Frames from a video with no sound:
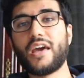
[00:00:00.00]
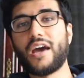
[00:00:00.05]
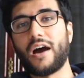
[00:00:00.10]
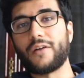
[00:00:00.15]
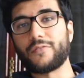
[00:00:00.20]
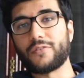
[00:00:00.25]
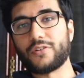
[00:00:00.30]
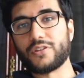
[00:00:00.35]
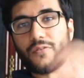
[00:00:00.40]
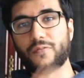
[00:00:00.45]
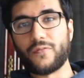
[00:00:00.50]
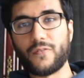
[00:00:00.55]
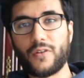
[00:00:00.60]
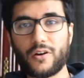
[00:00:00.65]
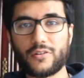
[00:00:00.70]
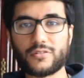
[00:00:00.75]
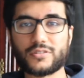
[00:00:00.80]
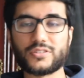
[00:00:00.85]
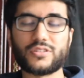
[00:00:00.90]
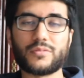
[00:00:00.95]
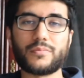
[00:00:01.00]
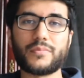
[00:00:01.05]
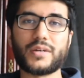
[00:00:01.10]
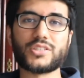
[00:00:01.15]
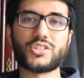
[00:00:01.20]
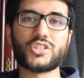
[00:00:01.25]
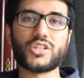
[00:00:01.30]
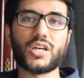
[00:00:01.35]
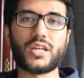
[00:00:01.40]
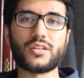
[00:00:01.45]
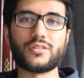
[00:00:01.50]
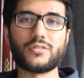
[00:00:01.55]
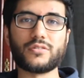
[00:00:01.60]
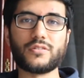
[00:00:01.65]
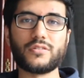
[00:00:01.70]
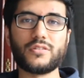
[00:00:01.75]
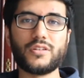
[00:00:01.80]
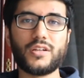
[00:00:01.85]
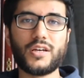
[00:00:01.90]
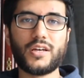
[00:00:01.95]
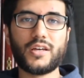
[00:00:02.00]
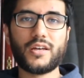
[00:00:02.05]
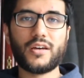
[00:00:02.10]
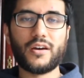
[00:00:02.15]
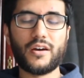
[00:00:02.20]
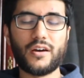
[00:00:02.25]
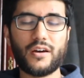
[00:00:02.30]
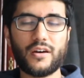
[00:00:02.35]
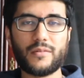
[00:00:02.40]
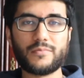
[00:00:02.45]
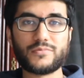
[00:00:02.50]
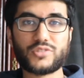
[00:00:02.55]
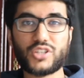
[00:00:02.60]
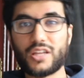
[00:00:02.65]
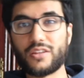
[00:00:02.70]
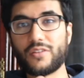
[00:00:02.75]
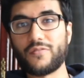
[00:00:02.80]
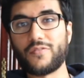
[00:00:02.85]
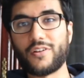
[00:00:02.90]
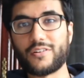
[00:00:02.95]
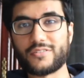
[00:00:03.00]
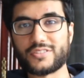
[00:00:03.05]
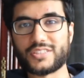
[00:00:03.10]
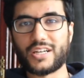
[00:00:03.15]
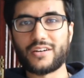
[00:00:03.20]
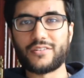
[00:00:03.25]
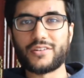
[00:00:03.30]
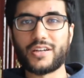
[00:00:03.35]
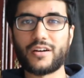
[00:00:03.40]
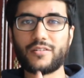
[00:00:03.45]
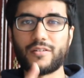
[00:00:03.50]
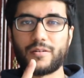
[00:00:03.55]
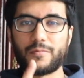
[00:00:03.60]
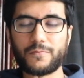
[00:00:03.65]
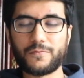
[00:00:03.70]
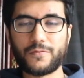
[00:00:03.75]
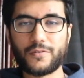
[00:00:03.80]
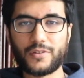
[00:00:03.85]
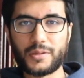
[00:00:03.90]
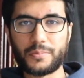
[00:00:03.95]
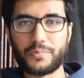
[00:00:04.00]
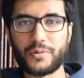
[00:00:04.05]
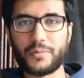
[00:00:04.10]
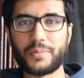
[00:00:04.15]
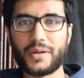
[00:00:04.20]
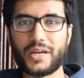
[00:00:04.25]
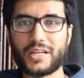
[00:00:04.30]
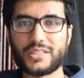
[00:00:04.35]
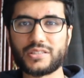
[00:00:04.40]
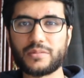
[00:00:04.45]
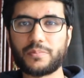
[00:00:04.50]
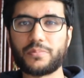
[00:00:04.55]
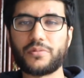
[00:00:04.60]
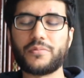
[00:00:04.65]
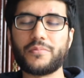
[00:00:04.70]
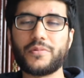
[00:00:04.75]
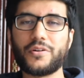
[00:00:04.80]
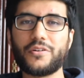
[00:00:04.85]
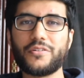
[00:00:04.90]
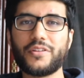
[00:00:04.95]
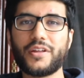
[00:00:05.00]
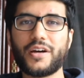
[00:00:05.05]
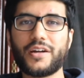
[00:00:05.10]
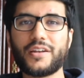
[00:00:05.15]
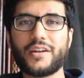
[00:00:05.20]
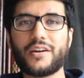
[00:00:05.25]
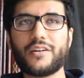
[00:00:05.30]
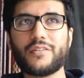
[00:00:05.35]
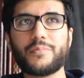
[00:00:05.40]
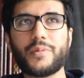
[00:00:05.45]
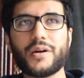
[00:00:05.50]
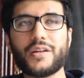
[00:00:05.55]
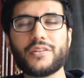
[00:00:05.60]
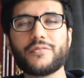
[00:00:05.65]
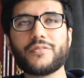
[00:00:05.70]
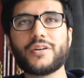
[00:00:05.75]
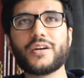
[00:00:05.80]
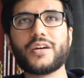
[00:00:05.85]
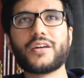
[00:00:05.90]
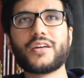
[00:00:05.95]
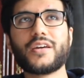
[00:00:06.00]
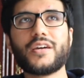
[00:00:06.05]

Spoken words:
I've got the vlogs on my channel. Check the vlogs out now. I'm fully prepared to promote that now, by the way.